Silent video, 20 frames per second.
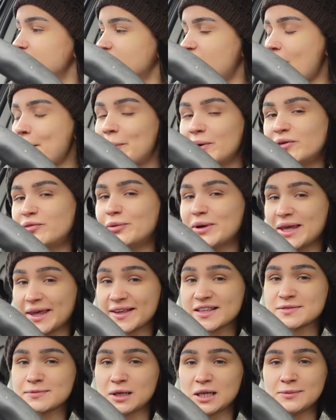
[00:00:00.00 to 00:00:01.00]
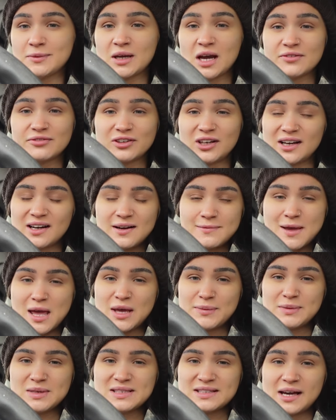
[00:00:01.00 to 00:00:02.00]
a couple of weeks maybe. I feel like I may
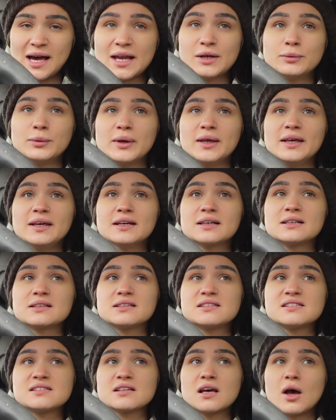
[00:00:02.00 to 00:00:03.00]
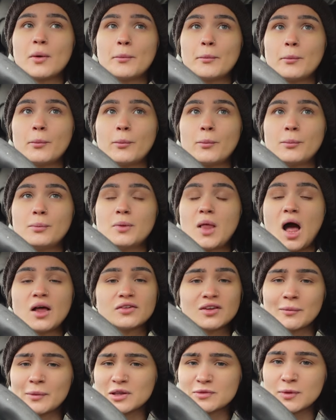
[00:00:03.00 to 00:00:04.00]
have been 10 weeks.
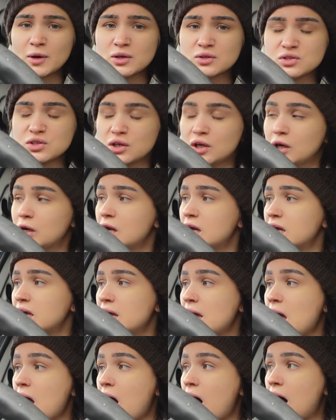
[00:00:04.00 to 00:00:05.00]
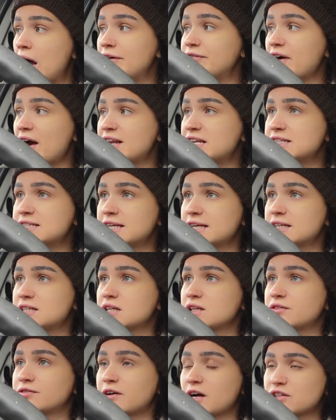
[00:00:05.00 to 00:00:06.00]
Last time I spoke to you, I've edited
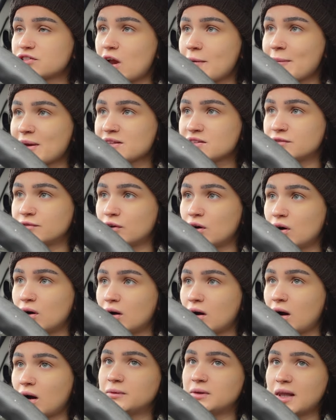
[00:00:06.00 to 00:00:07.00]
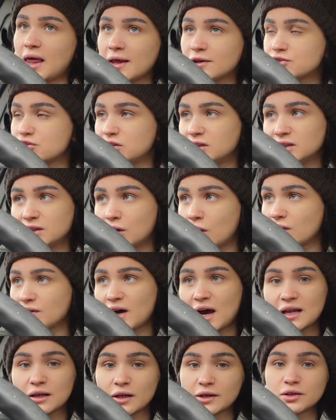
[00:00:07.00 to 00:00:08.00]
the first trimester vlog, literally got
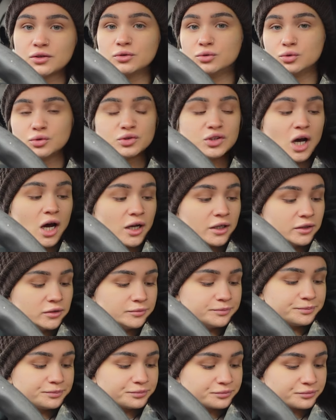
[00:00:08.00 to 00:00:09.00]
that like all done.